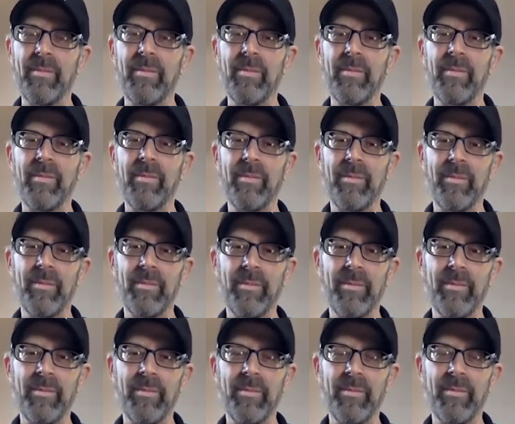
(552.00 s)

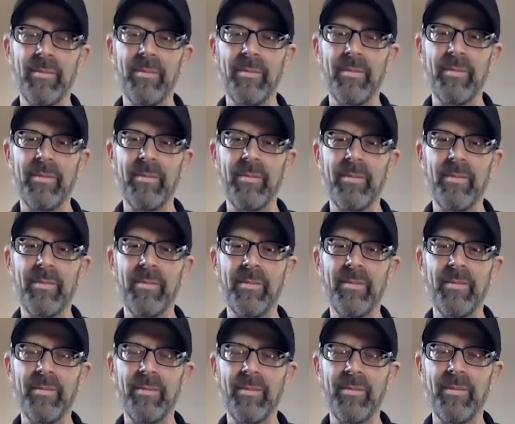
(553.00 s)

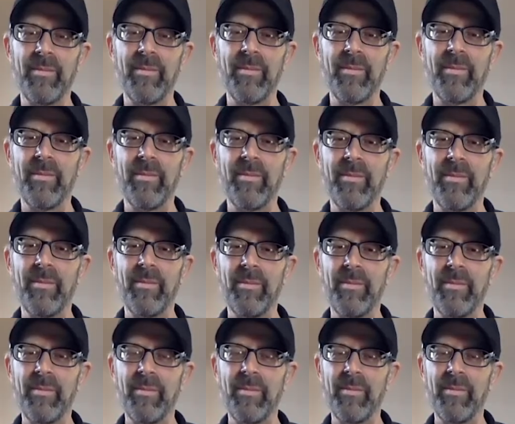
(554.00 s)

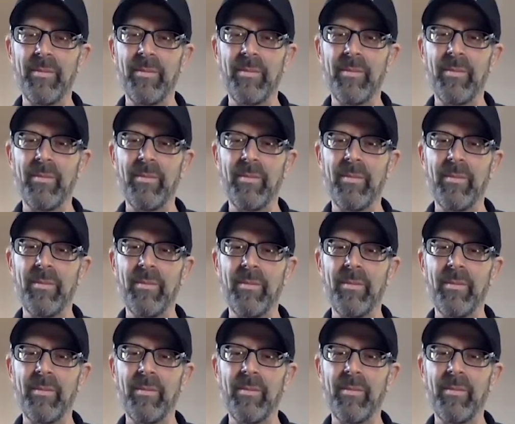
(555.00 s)

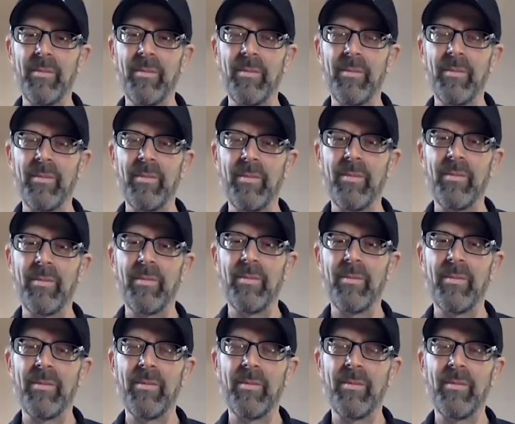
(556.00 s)

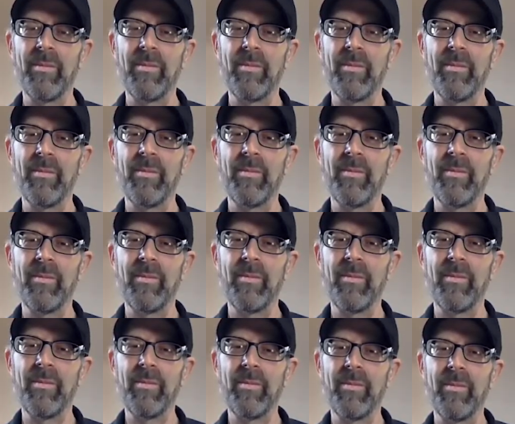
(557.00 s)

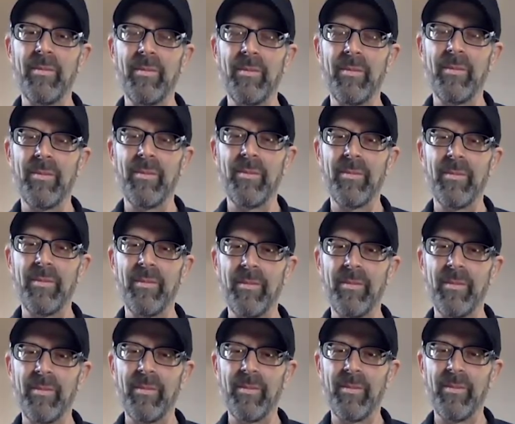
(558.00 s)

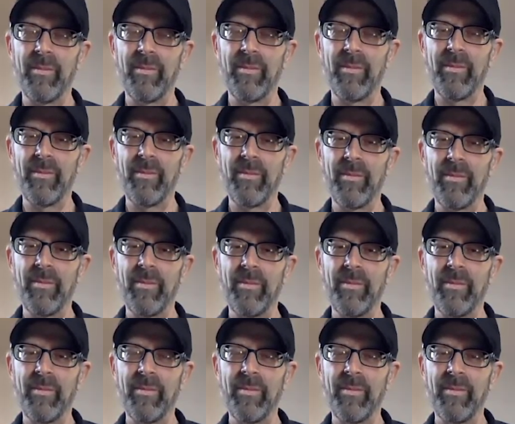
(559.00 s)
(silent)